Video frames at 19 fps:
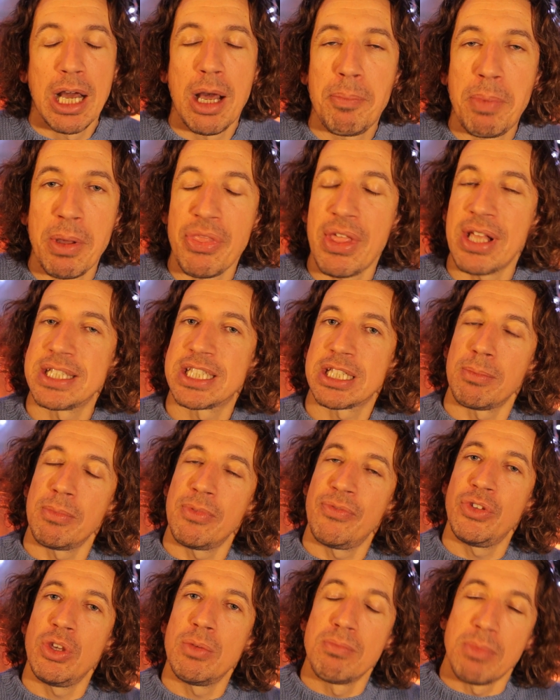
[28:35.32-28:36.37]
but then some
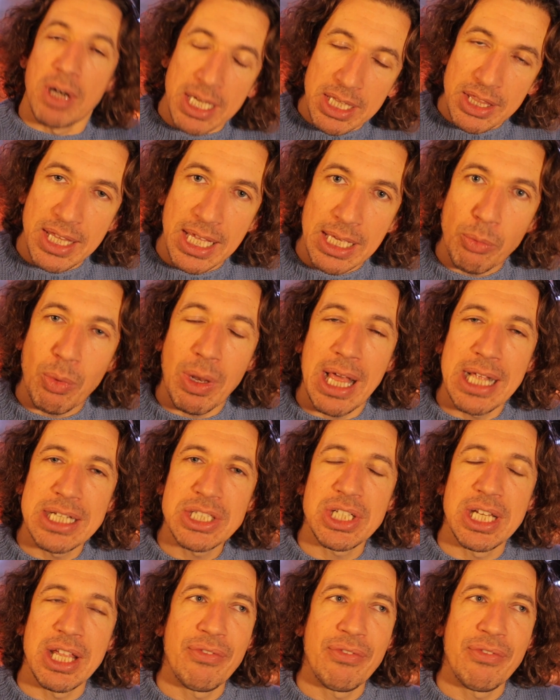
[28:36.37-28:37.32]
of you might think, well, actually,